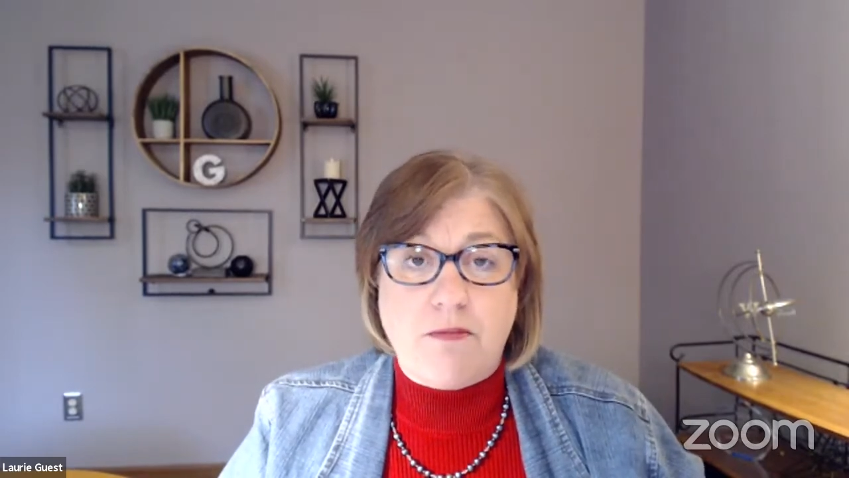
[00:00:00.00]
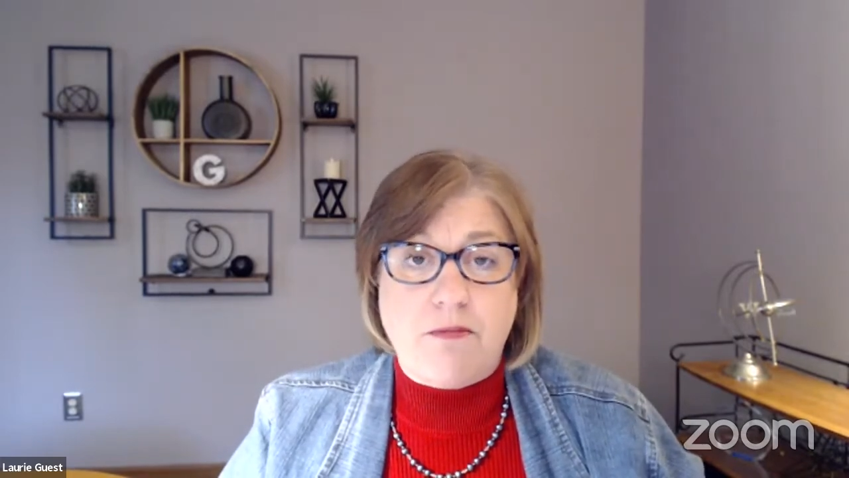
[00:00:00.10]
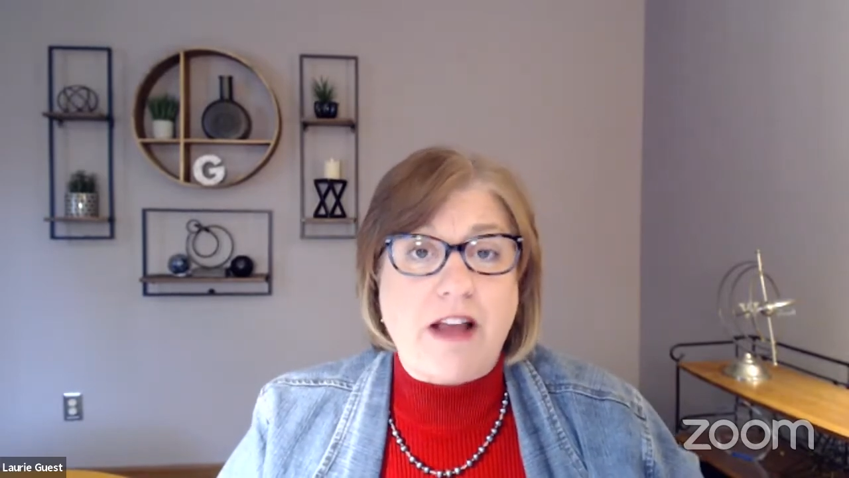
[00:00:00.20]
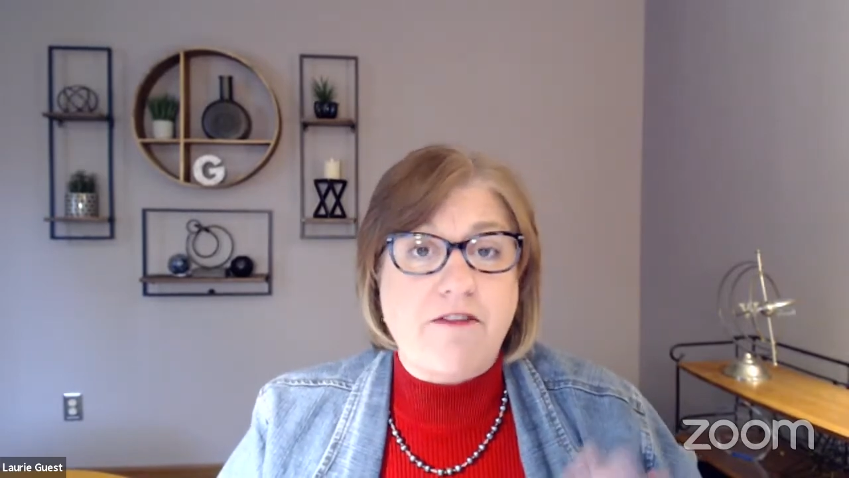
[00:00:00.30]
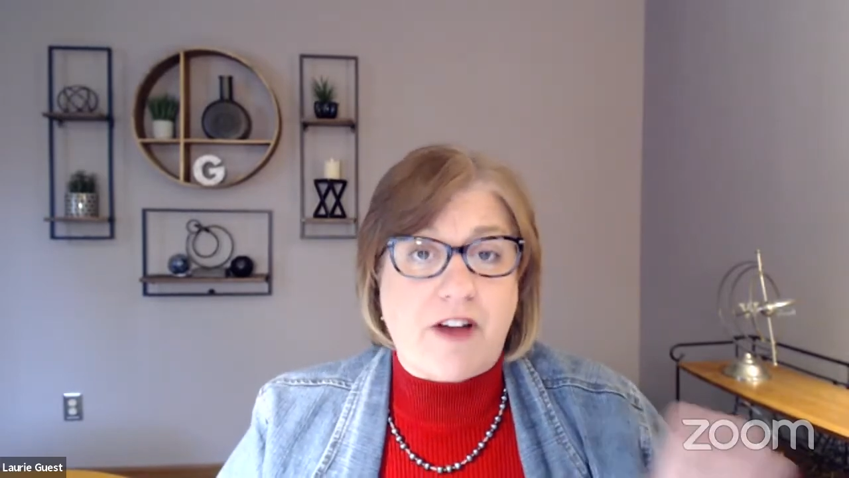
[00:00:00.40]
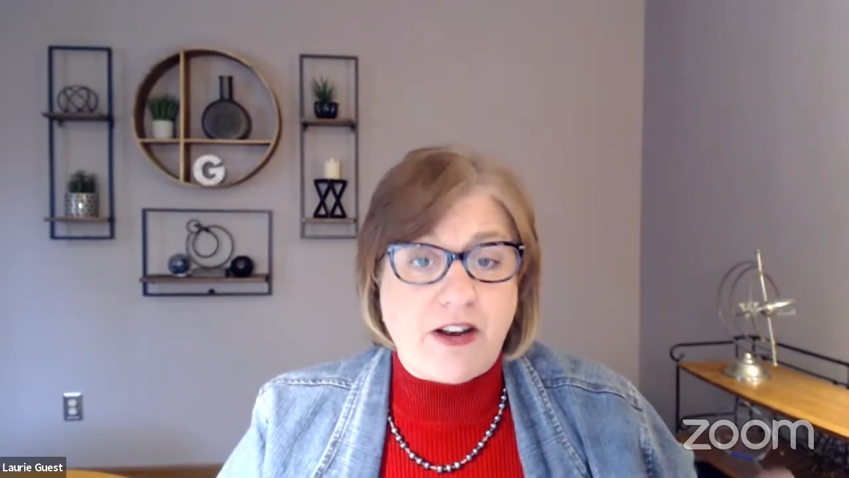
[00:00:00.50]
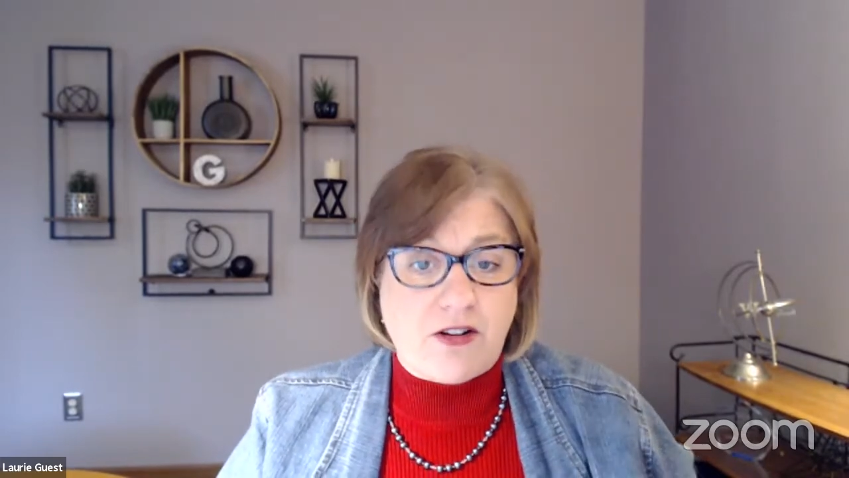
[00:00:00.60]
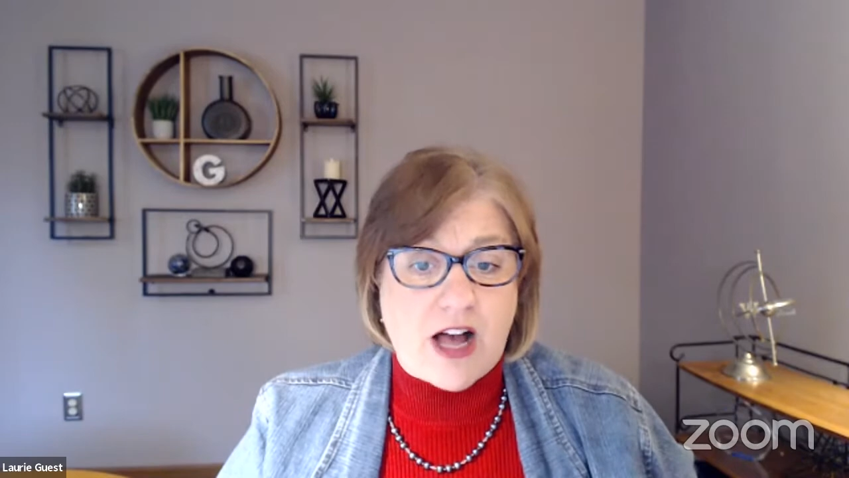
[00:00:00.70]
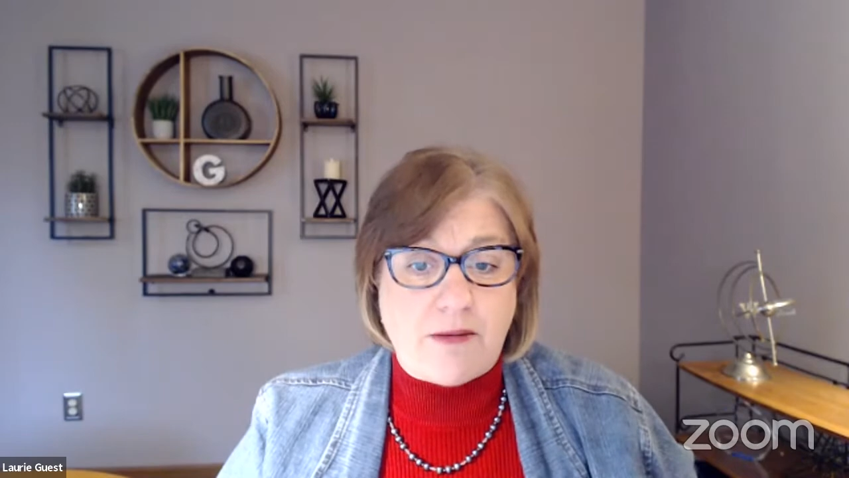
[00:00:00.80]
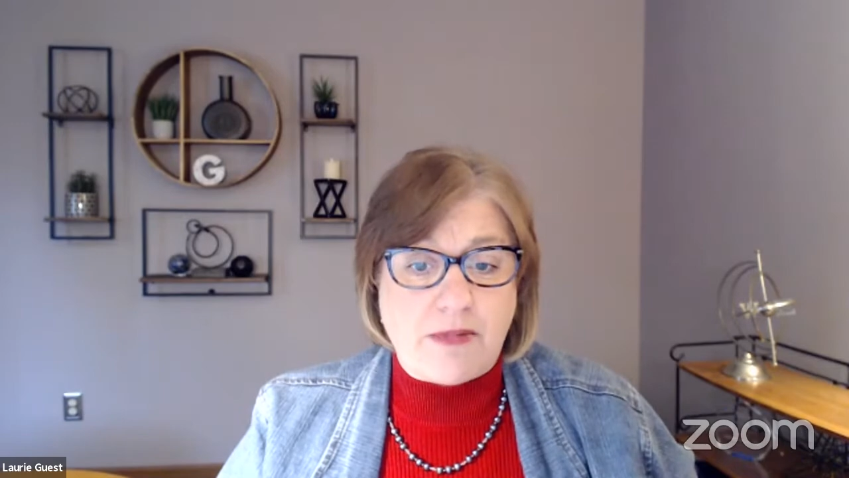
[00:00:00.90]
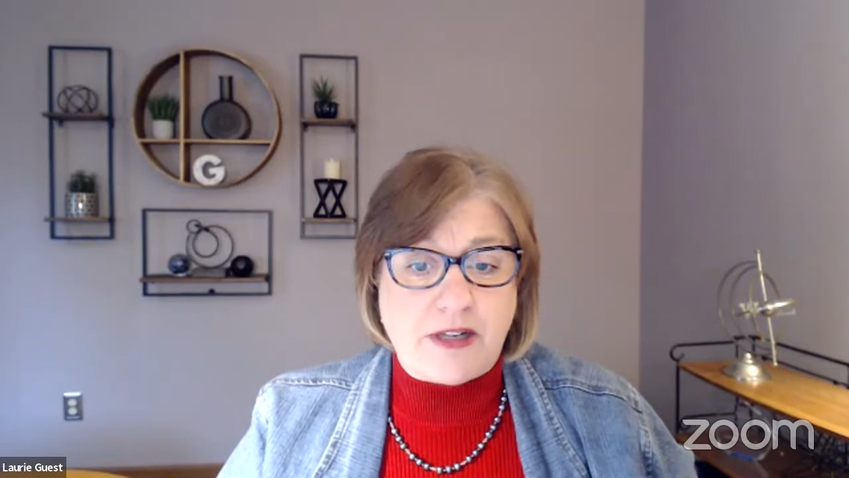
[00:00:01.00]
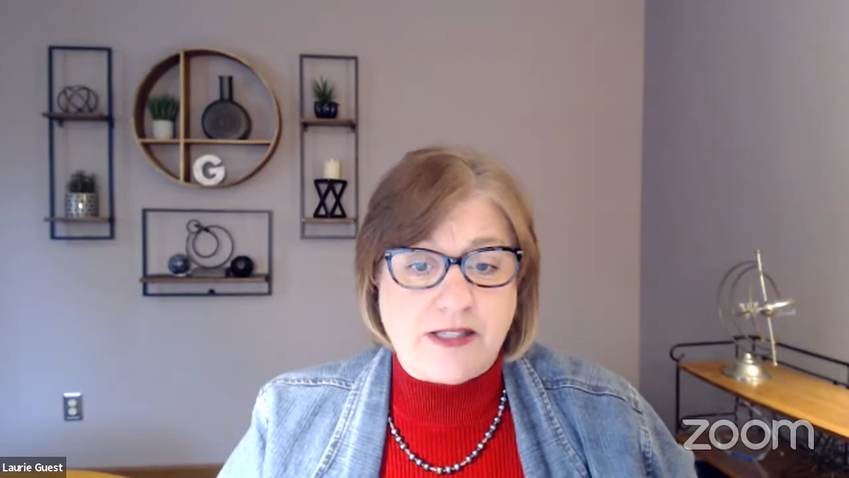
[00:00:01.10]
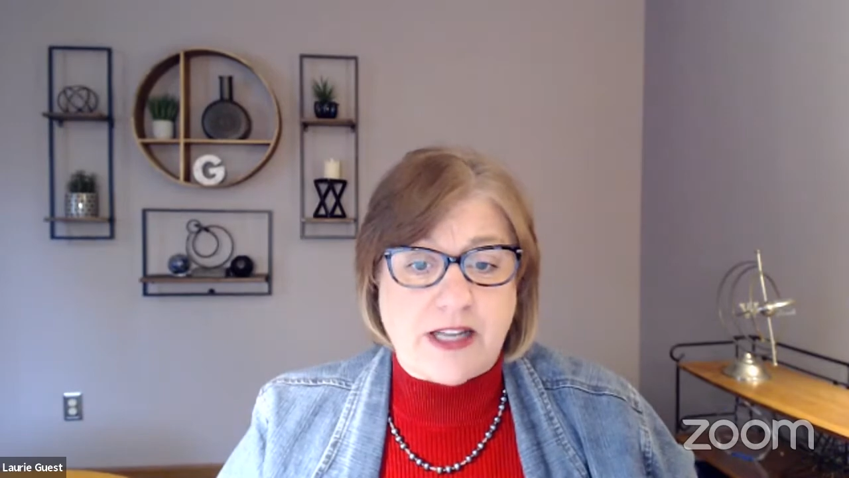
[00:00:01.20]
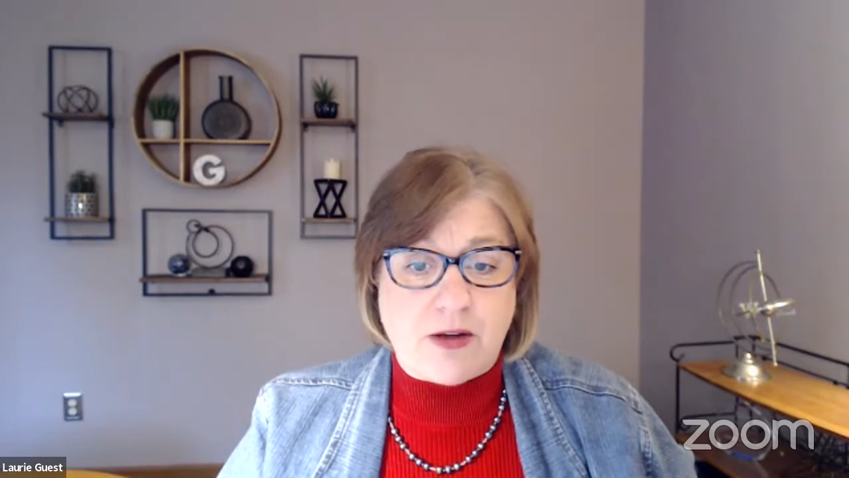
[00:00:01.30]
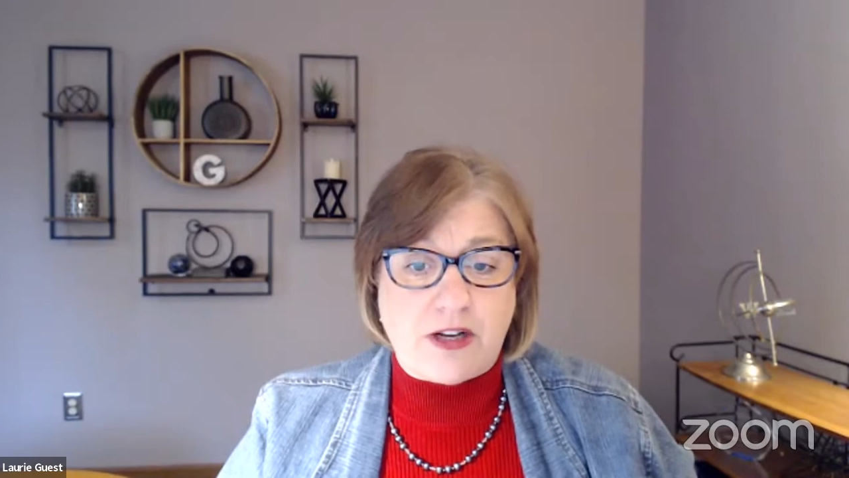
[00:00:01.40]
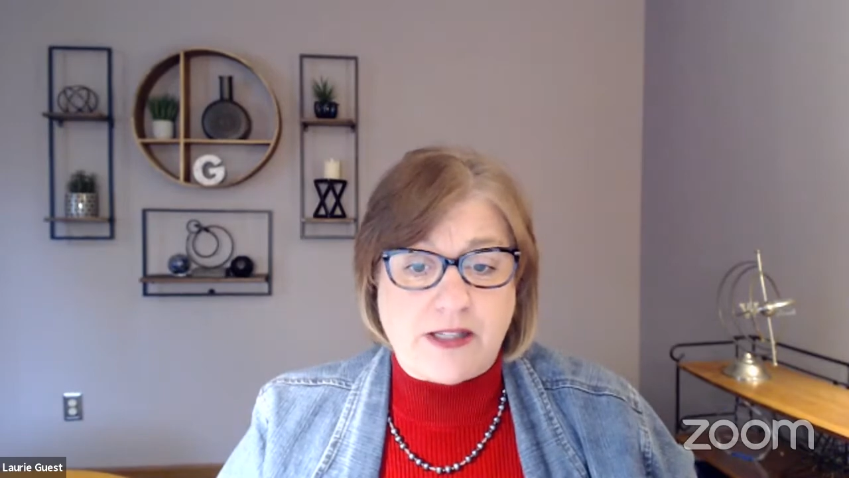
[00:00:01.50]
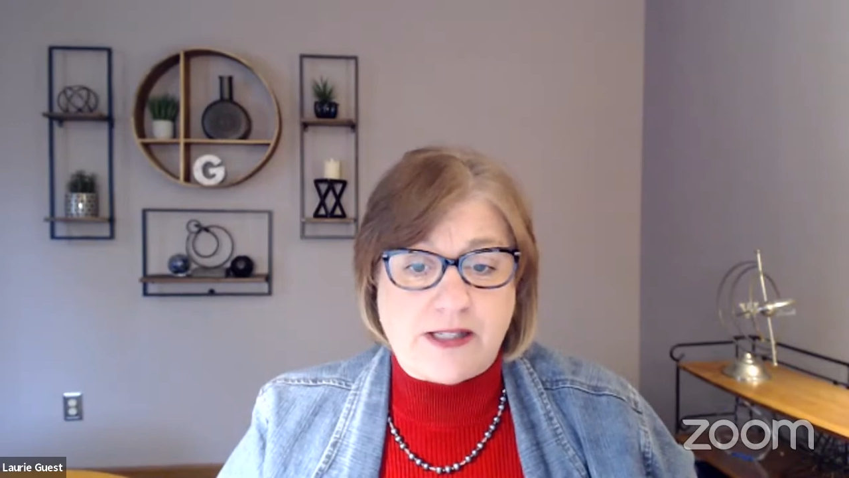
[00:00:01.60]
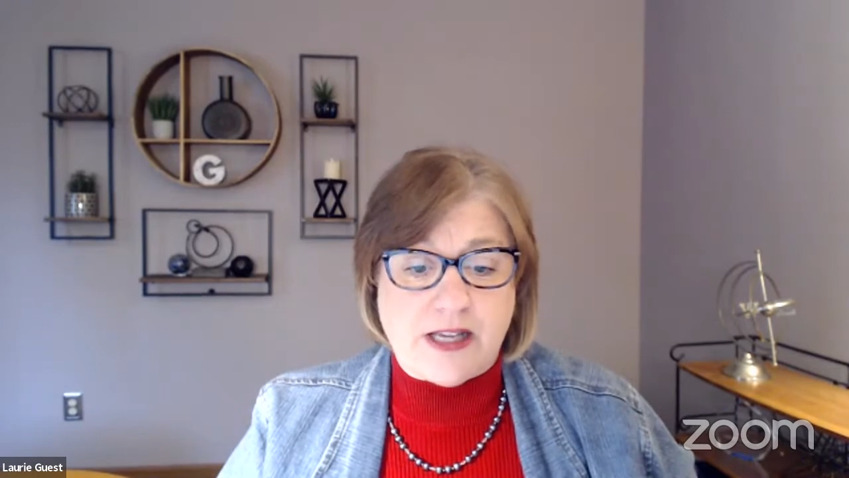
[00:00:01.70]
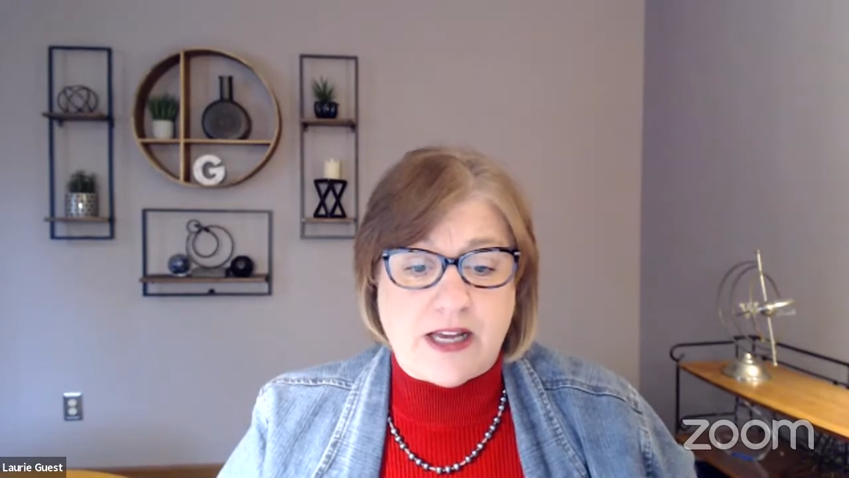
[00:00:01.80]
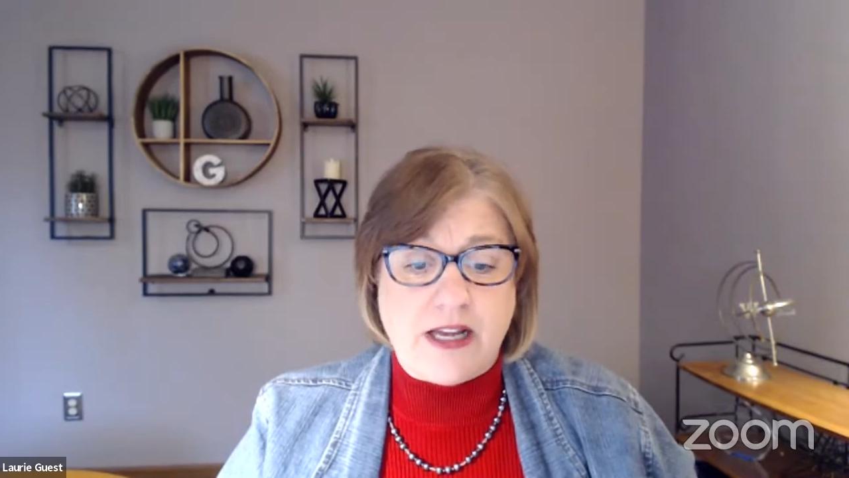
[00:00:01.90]
my final comments that I want to
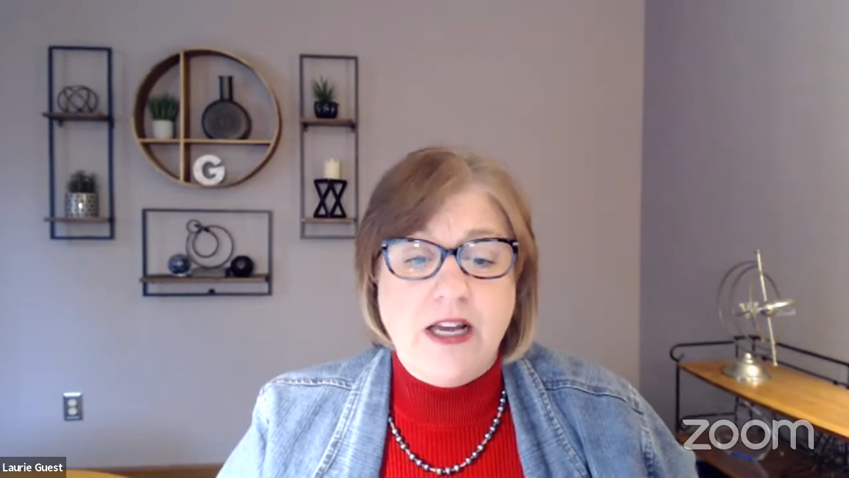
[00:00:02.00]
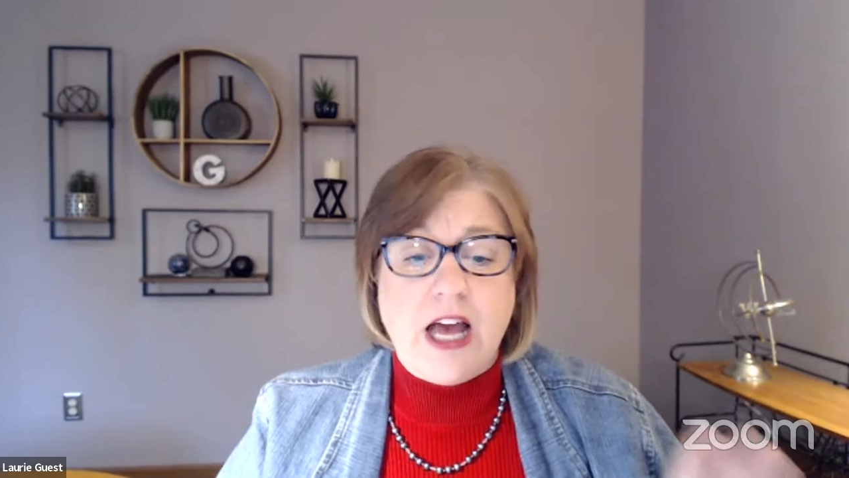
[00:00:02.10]
say,